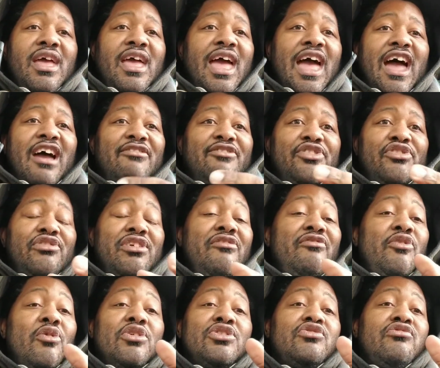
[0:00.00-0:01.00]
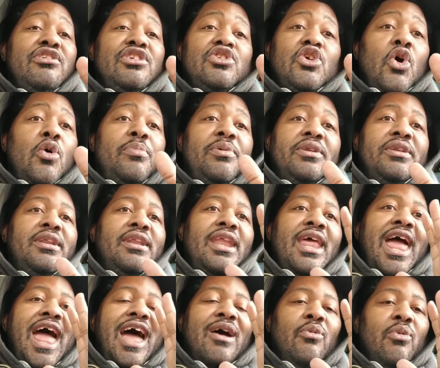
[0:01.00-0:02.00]
Have 3-4 screens open
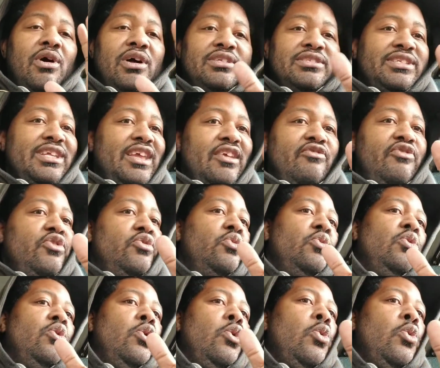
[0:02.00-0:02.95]
at once if you